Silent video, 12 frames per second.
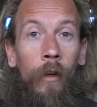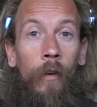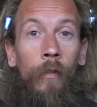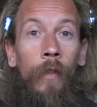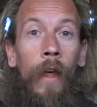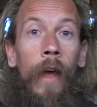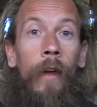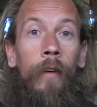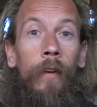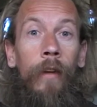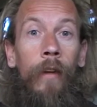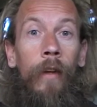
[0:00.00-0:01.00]
of
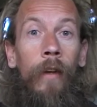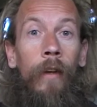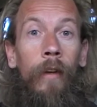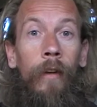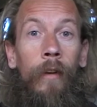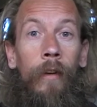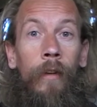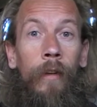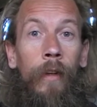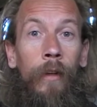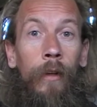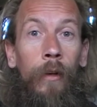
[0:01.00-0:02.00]
that. And
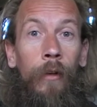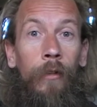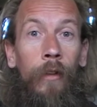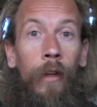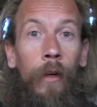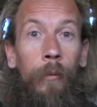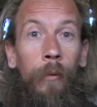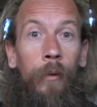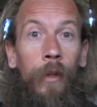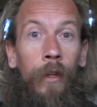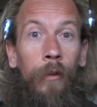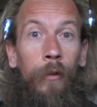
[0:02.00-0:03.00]
then I was like,
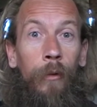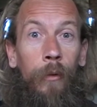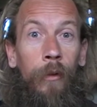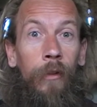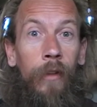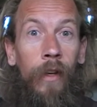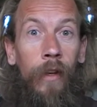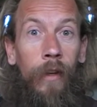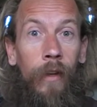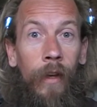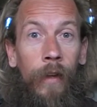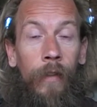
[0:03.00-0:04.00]
well, then who is
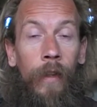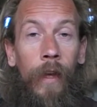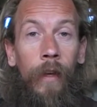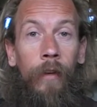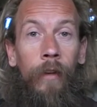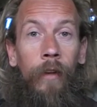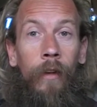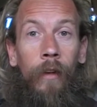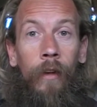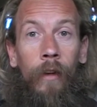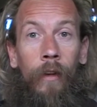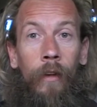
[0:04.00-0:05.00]
it? And then
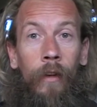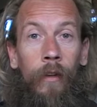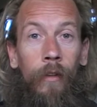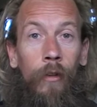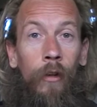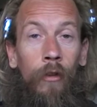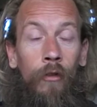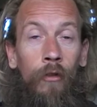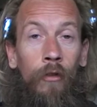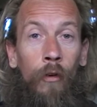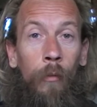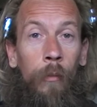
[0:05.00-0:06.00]
God
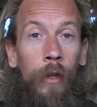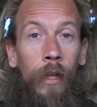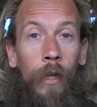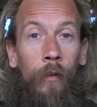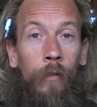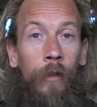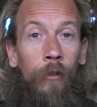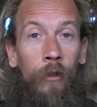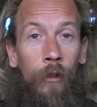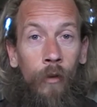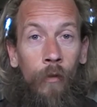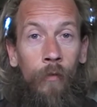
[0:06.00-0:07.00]
saw me a little
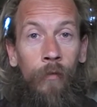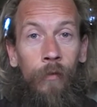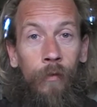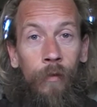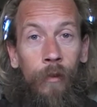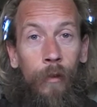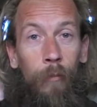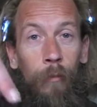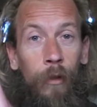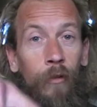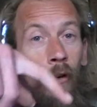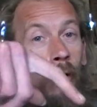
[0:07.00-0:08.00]
vision of
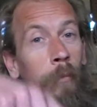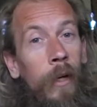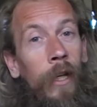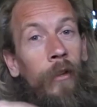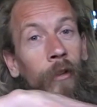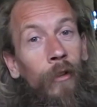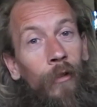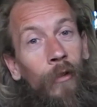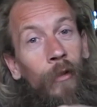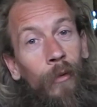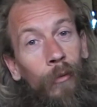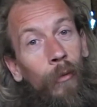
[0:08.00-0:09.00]
my soulmate
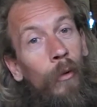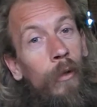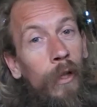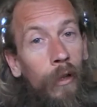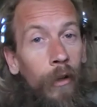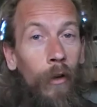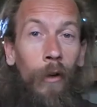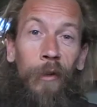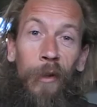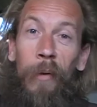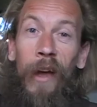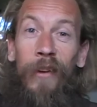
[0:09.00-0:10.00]
just walking along
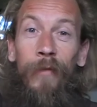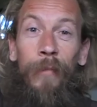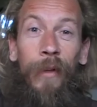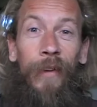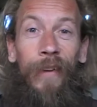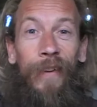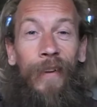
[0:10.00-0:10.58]
the pavement.